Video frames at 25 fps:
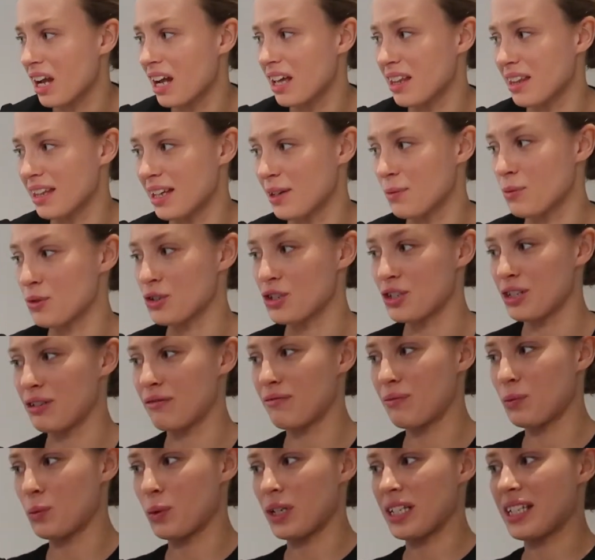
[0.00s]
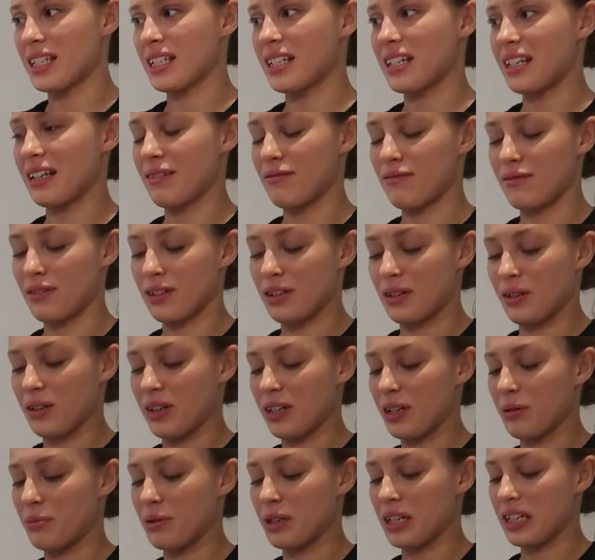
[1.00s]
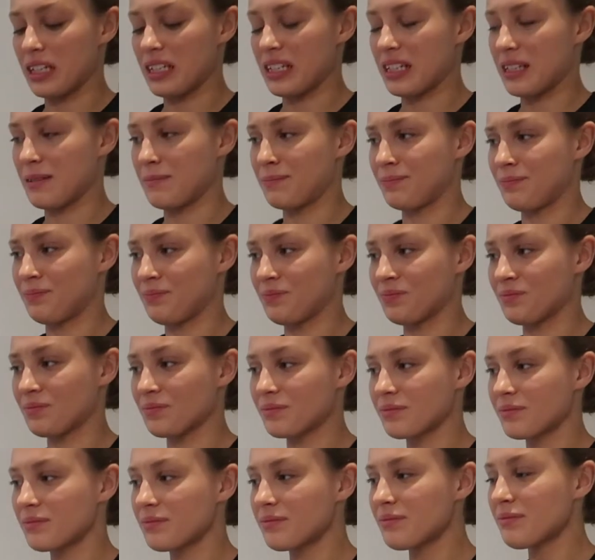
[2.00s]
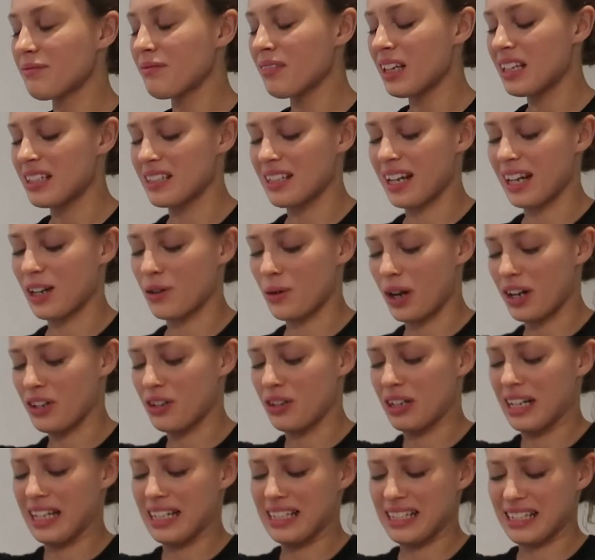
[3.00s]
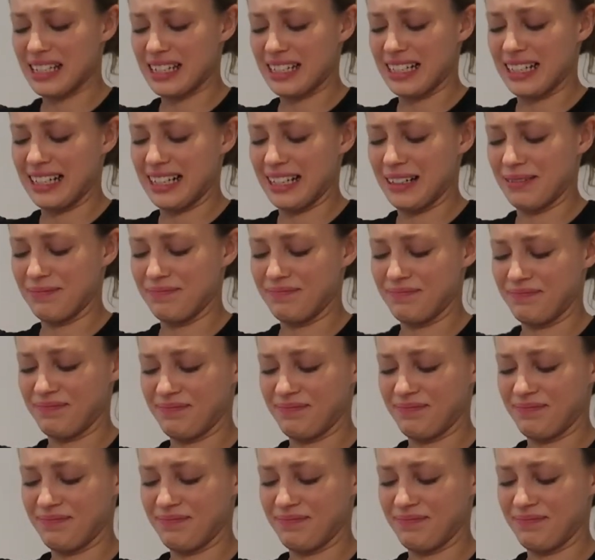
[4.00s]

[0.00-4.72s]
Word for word: I think we should have whisked it for longer because it's like granulates in it.